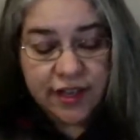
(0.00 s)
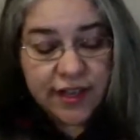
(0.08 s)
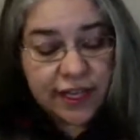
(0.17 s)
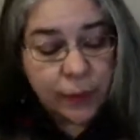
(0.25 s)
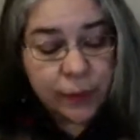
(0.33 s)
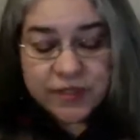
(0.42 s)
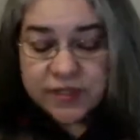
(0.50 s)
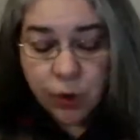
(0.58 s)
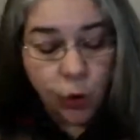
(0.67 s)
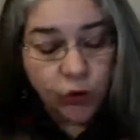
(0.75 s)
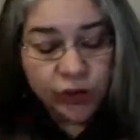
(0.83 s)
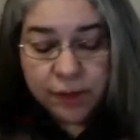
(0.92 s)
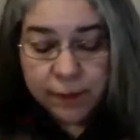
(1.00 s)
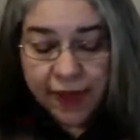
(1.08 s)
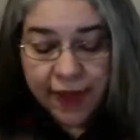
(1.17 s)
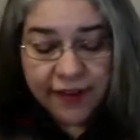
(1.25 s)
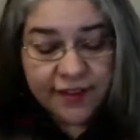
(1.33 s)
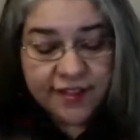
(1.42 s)
He was the only
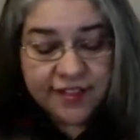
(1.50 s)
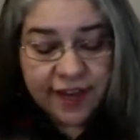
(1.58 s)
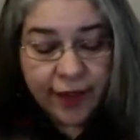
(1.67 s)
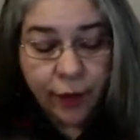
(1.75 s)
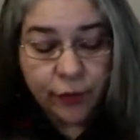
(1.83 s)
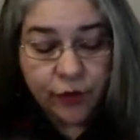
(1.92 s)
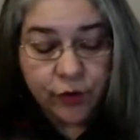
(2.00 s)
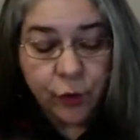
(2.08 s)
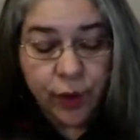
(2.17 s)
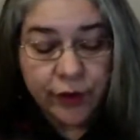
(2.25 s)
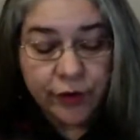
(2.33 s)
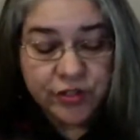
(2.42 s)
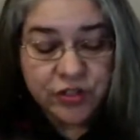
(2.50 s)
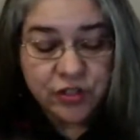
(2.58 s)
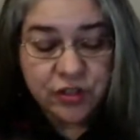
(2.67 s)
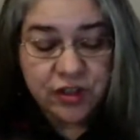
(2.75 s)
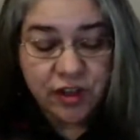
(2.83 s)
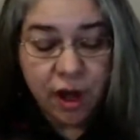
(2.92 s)
man in the town who
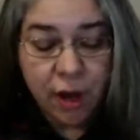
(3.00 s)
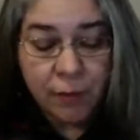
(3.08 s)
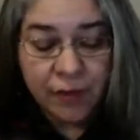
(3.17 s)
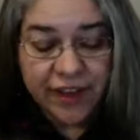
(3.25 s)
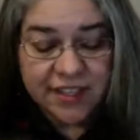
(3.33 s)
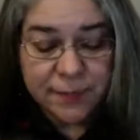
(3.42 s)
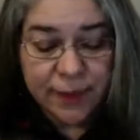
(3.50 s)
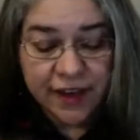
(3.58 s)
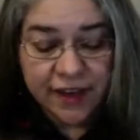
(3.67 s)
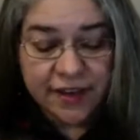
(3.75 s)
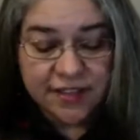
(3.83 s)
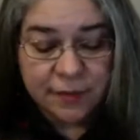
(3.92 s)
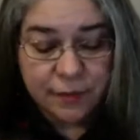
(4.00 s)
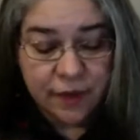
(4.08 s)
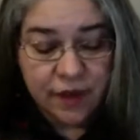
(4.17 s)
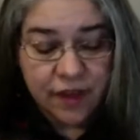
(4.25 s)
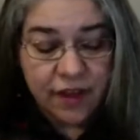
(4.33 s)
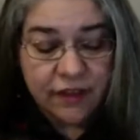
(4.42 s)
understood the complex mechanism
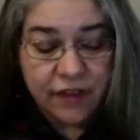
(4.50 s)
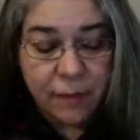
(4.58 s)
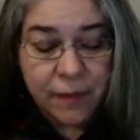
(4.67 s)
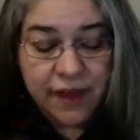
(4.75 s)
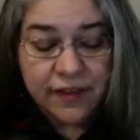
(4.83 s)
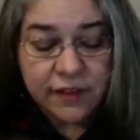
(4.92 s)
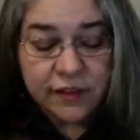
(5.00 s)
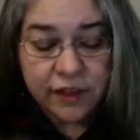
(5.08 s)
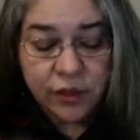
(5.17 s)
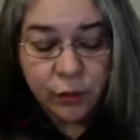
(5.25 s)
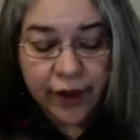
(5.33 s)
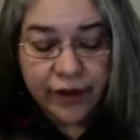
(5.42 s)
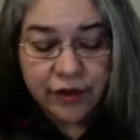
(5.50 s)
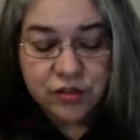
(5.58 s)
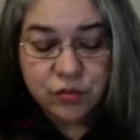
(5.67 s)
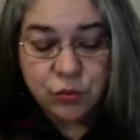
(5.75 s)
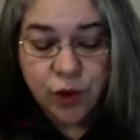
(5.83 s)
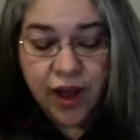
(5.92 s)
that made the little
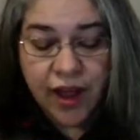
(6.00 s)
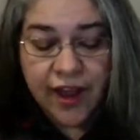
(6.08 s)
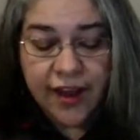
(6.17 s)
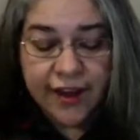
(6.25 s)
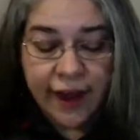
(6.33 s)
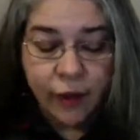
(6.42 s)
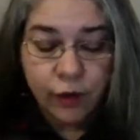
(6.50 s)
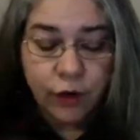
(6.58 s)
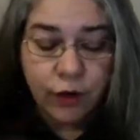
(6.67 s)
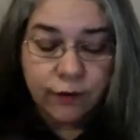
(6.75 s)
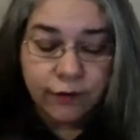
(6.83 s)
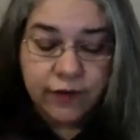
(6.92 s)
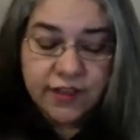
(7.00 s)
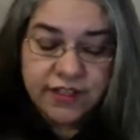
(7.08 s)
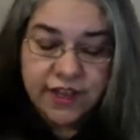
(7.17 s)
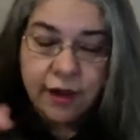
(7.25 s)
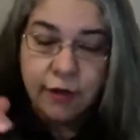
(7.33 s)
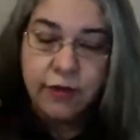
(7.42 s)
riders ride out over the
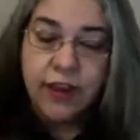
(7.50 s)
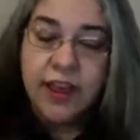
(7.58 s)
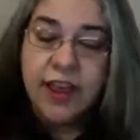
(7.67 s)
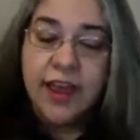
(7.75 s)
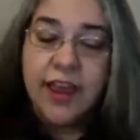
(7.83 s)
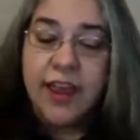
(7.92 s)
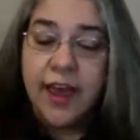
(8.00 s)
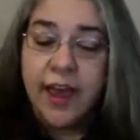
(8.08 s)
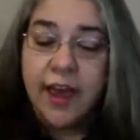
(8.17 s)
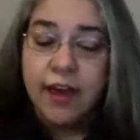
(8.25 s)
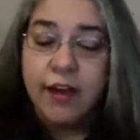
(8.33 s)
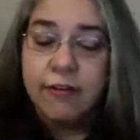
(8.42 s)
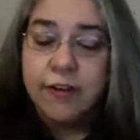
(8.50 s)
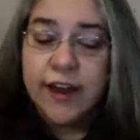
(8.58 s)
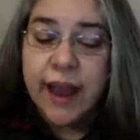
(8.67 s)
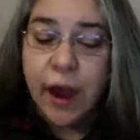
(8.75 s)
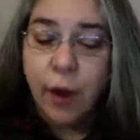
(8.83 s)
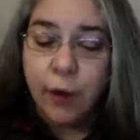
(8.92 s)
town every
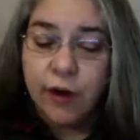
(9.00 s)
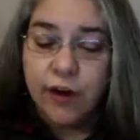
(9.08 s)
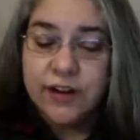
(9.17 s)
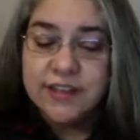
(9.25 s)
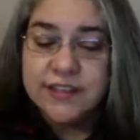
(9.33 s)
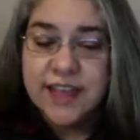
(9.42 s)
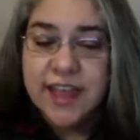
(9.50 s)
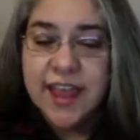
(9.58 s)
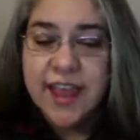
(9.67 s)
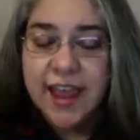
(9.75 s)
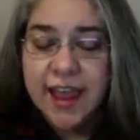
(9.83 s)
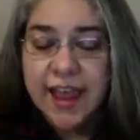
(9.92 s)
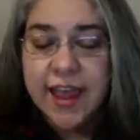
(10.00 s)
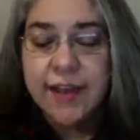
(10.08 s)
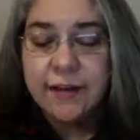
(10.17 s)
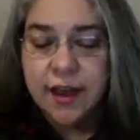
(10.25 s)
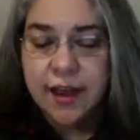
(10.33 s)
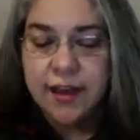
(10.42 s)
hour, day
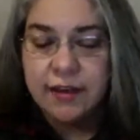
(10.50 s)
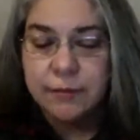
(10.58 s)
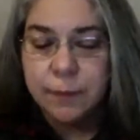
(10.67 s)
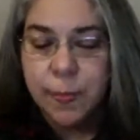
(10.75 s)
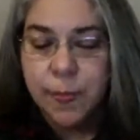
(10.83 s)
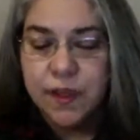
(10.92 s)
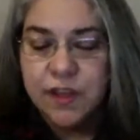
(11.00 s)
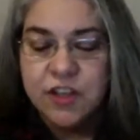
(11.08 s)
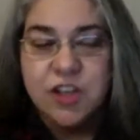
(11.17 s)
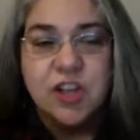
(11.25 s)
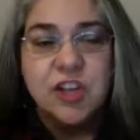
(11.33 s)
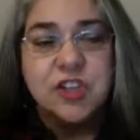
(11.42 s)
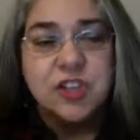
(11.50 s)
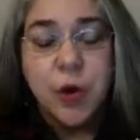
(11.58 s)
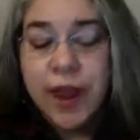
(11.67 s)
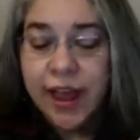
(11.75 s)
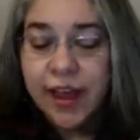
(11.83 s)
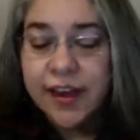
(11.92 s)
and night.
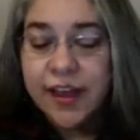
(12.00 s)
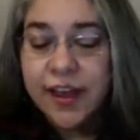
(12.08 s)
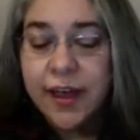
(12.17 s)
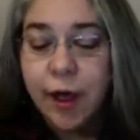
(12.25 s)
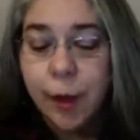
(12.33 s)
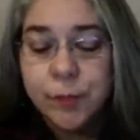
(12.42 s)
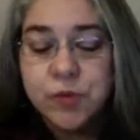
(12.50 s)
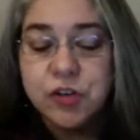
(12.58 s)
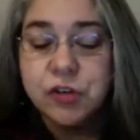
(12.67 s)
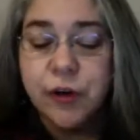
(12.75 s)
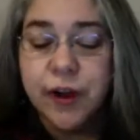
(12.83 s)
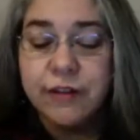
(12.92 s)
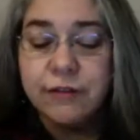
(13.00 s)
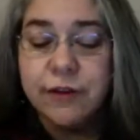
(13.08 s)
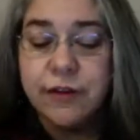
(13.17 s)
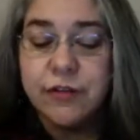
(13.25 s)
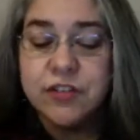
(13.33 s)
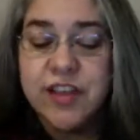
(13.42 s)
Johanna helped her
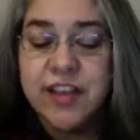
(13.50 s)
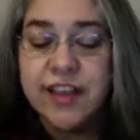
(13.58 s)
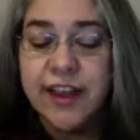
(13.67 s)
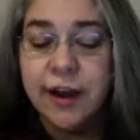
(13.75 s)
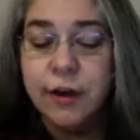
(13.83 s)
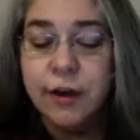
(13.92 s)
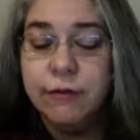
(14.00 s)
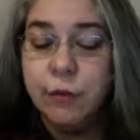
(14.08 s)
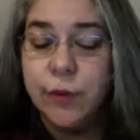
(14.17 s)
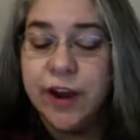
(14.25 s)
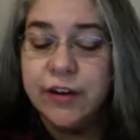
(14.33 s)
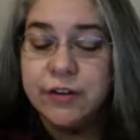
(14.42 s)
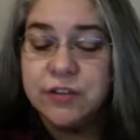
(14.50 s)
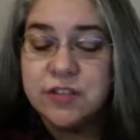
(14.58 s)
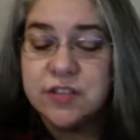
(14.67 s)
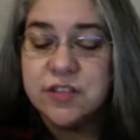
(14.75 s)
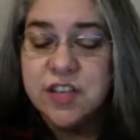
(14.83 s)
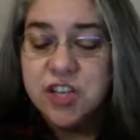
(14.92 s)
grandfather take care
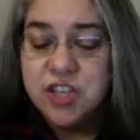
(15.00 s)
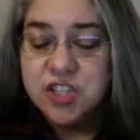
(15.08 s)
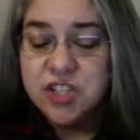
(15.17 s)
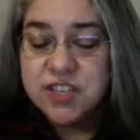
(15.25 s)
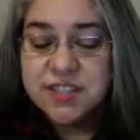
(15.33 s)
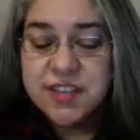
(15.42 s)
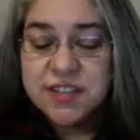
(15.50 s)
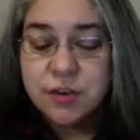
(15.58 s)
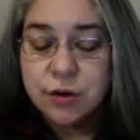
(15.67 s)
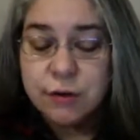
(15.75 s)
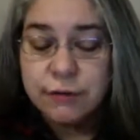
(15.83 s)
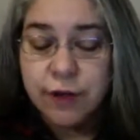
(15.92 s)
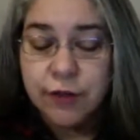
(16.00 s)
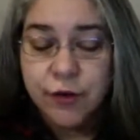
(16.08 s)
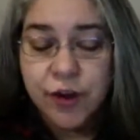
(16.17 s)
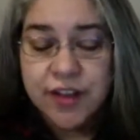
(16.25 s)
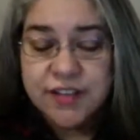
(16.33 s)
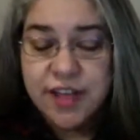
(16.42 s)
riders, just as her father
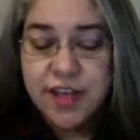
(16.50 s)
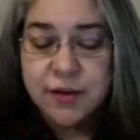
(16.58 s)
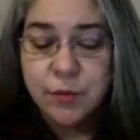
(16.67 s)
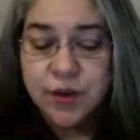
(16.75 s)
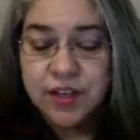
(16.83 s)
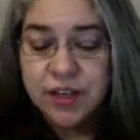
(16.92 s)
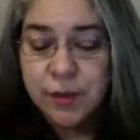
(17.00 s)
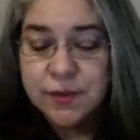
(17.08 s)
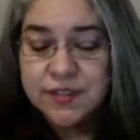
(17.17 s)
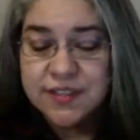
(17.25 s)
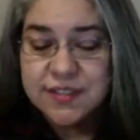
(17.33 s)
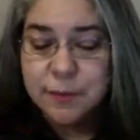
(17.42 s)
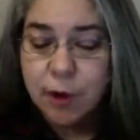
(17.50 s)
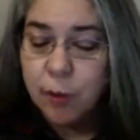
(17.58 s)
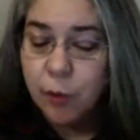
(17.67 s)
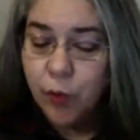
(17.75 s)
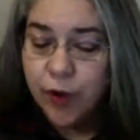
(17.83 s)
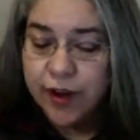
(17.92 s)
had done when he was a small
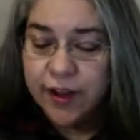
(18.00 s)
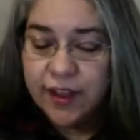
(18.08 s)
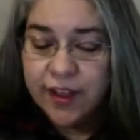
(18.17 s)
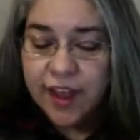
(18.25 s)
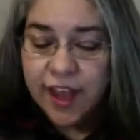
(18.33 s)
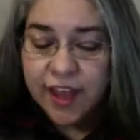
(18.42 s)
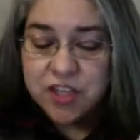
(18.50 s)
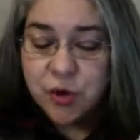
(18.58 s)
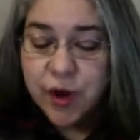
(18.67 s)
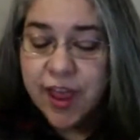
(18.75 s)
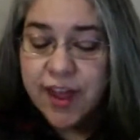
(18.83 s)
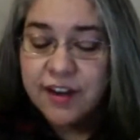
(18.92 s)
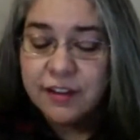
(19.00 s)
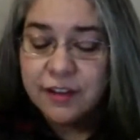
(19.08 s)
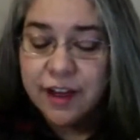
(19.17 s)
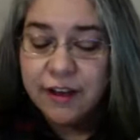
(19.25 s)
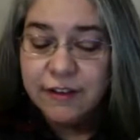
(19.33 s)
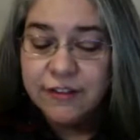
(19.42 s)
boy, and Johanna
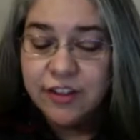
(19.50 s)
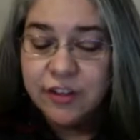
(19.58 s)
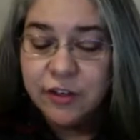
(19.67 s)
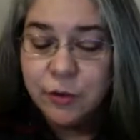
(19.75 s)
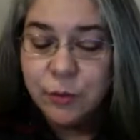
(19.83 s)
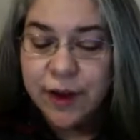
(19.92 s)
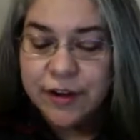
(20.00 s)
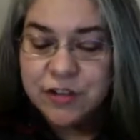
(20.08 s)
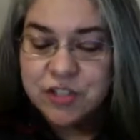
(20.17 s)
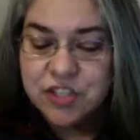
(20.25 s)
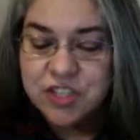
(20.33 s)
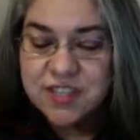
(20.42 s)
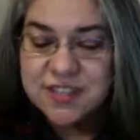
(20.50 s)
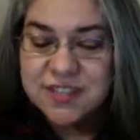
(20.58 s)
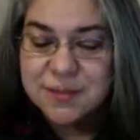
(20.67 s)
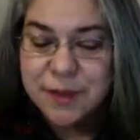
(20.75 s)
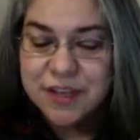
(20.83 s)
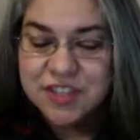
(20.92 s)
loved the little riders just
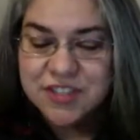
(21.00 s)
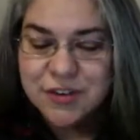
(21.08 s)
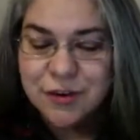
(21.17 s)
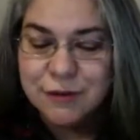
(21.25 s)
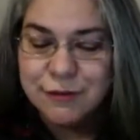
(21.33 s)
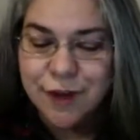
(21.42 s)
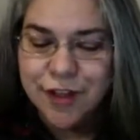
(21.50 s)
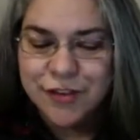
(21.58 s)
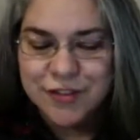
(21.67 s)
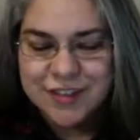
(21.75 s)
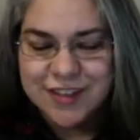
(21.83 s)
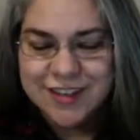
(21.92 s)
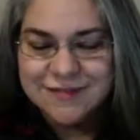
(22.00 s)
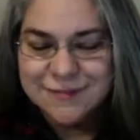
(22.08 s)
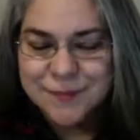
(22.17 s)
as much as her father did.